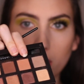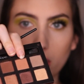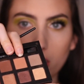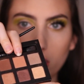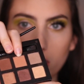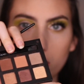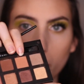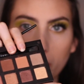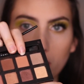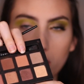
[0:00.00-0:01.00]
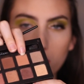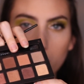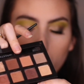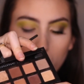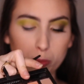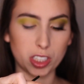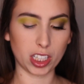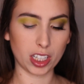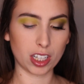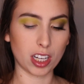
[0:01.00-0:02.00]
and Isabel, the warm
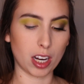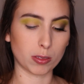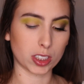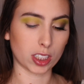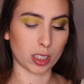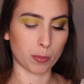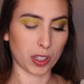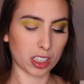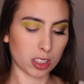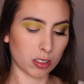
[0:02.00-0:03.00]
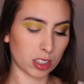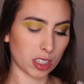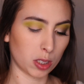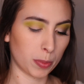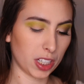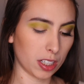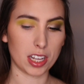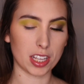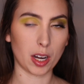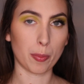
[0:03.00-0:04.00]
shade. I'm just going to mix those a little bit,
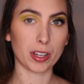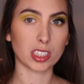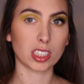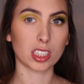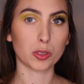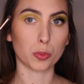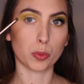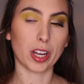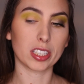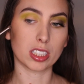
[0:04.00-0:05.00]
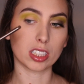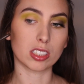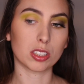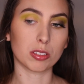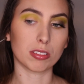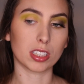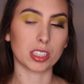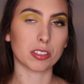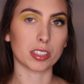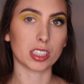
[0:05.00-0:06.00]
and then I'm placing this right into the
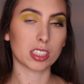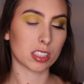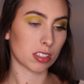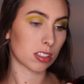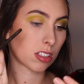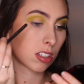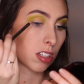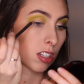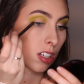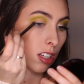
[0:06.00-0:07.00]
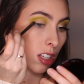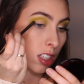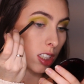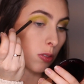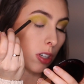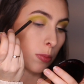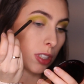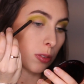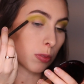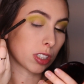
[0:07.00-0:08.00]
crease. You want to
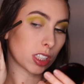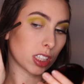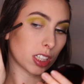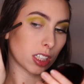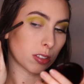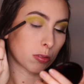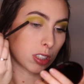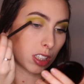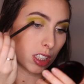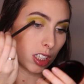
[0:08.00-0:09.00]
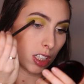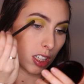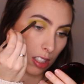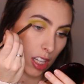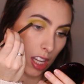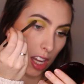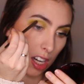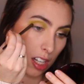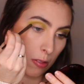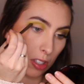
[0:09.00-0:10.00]
be really, really
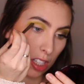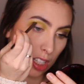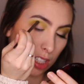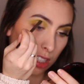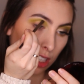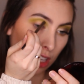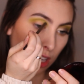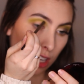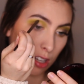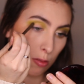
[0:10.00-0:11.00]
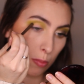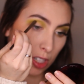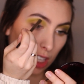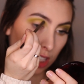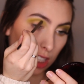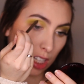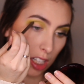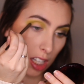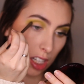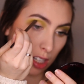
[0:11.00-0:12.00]
light-handed with this because
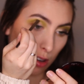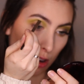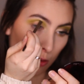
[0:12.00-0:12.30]
it can